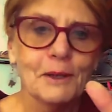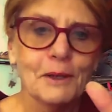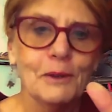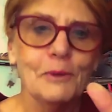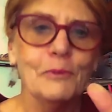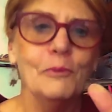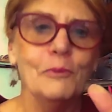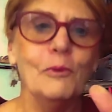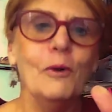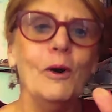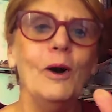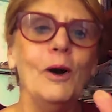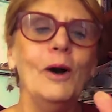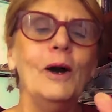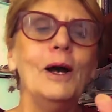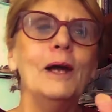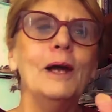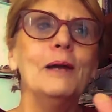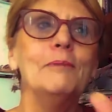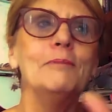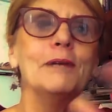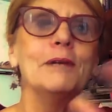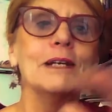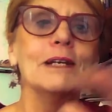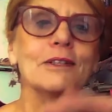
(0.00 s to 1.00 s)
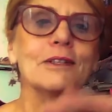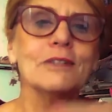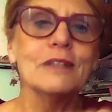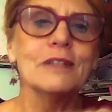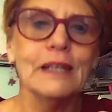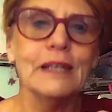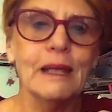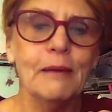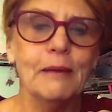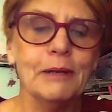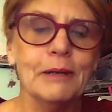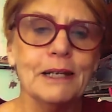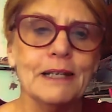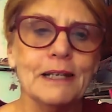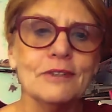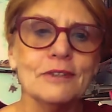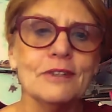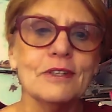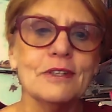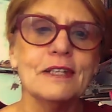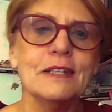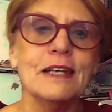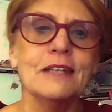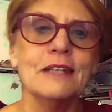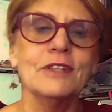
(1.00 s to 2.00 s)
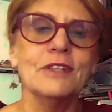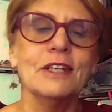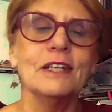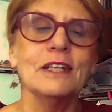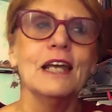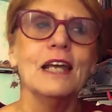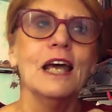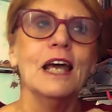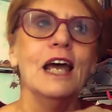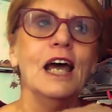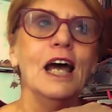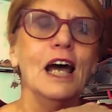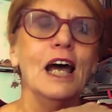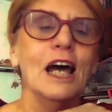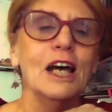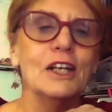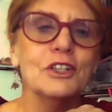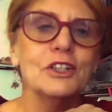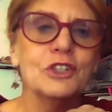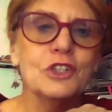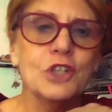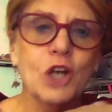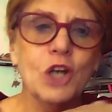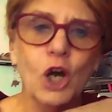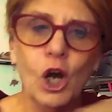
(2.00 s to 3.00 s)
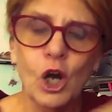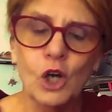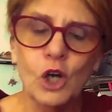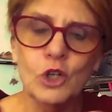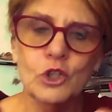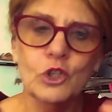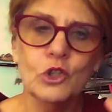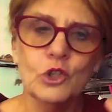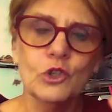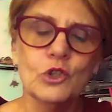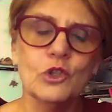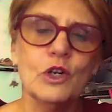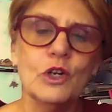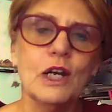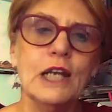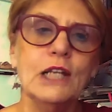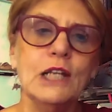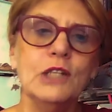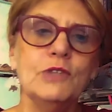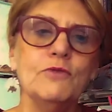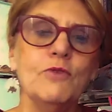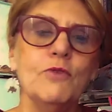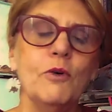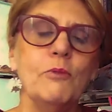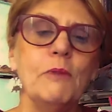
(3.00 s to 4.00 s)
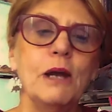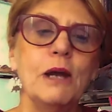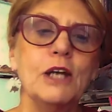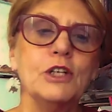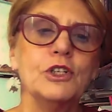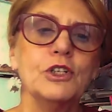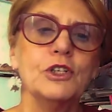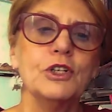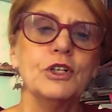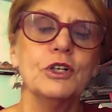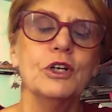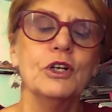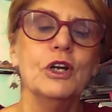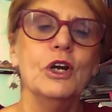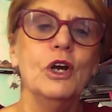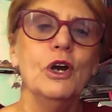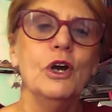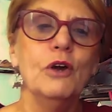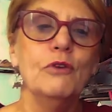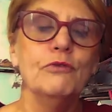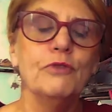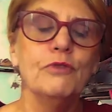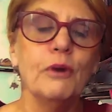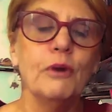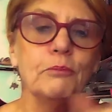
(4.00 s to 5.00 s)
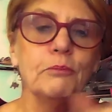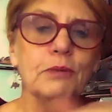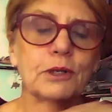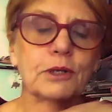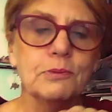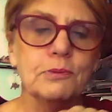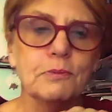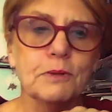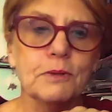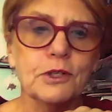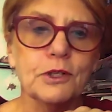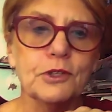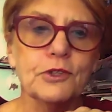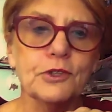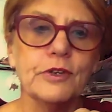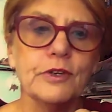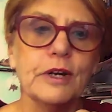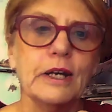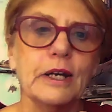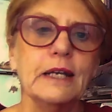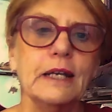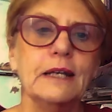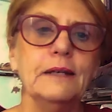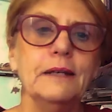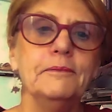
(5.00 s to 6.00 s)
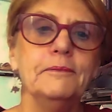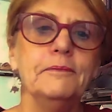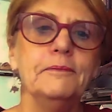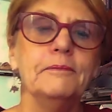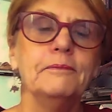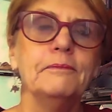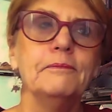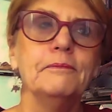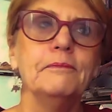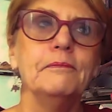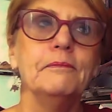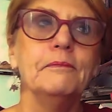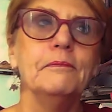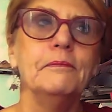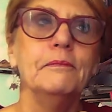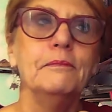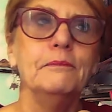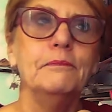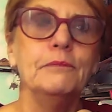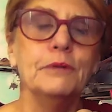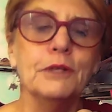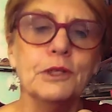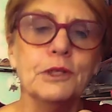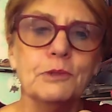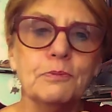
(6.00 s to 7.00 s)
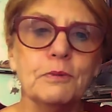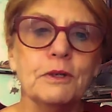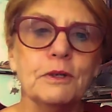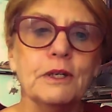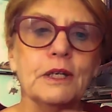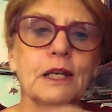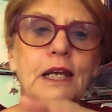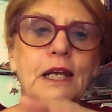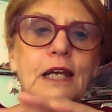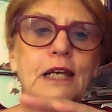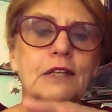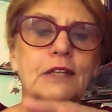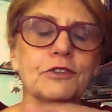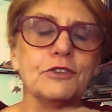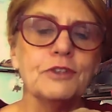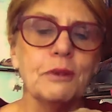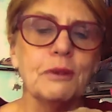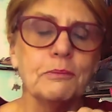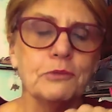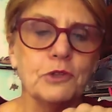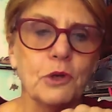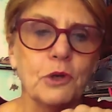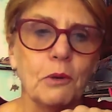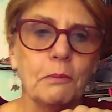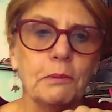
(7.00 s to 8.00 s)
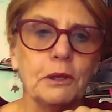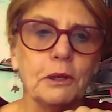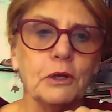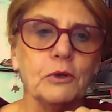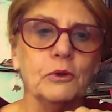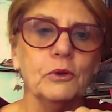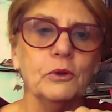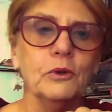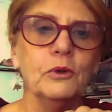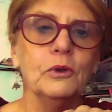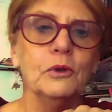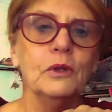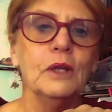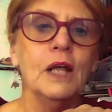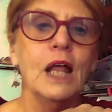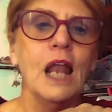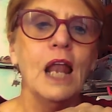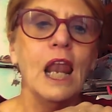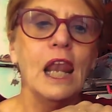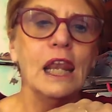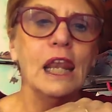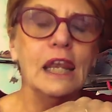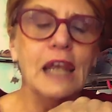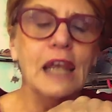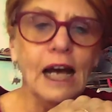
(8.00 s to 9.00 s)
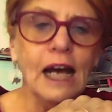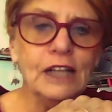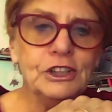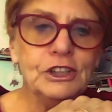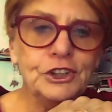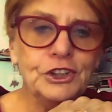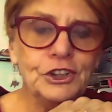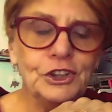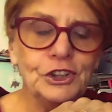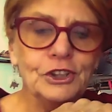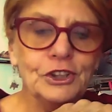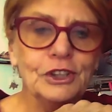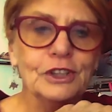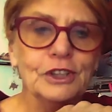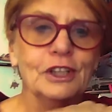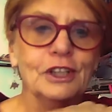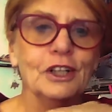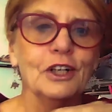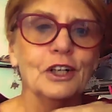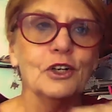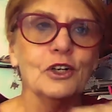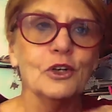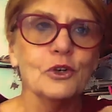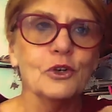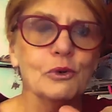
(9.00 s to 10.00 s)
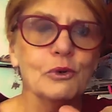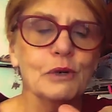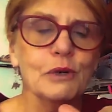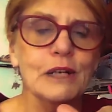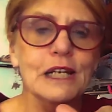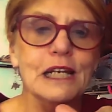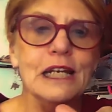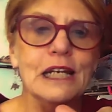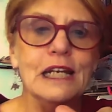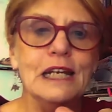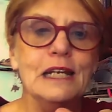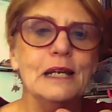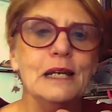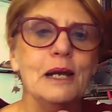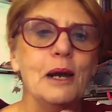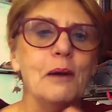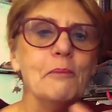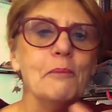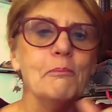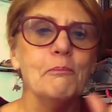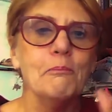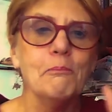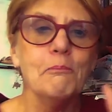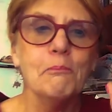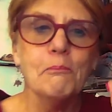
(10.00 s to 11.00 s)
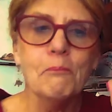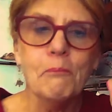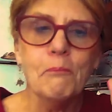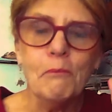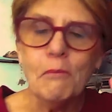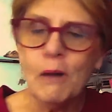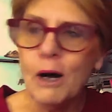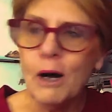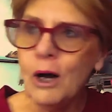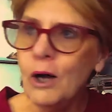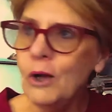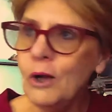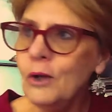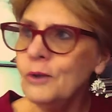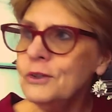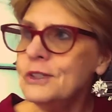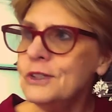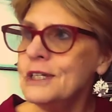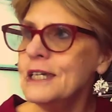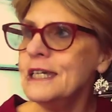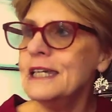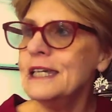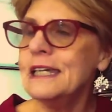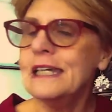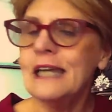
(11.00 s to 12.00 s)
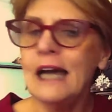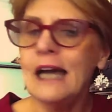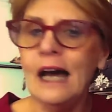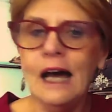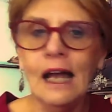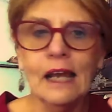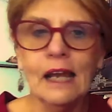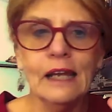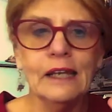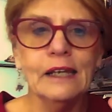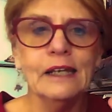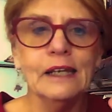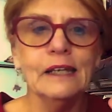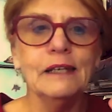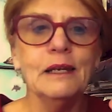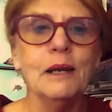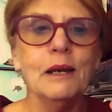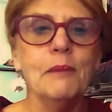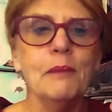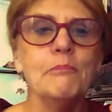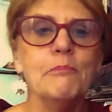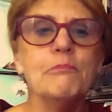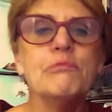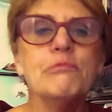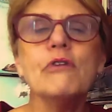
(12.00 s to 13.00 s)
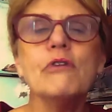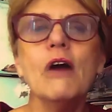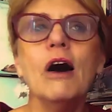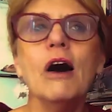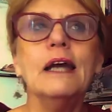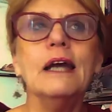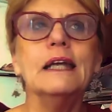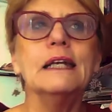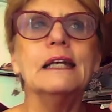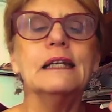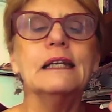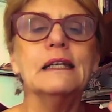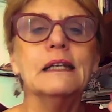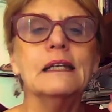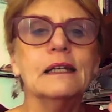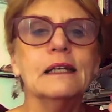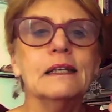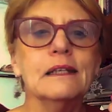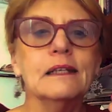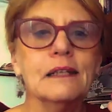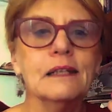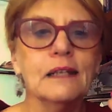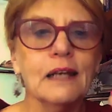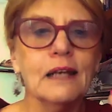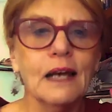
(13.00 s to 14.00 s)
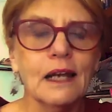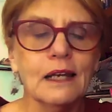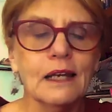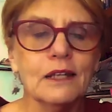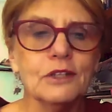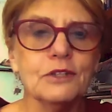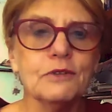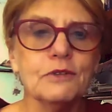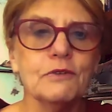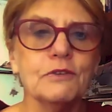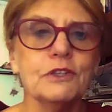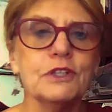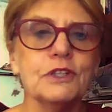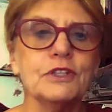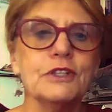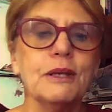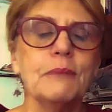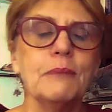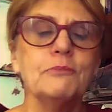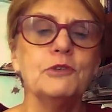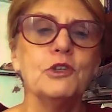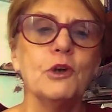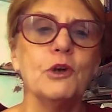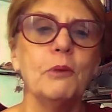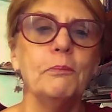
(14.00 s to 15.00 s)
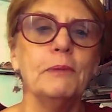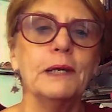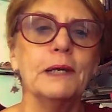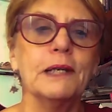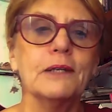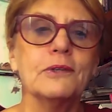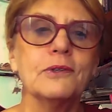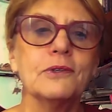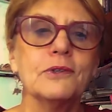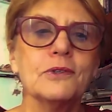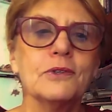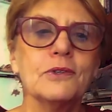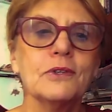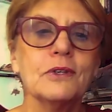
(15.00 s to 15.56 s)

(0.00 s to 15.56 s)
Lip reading: Why? Because Lubbock is a desert, a total transformation from Brisbane, Australia. Brisbane is subtropical, lush, green, multicoloured, bright colours of the subtropics,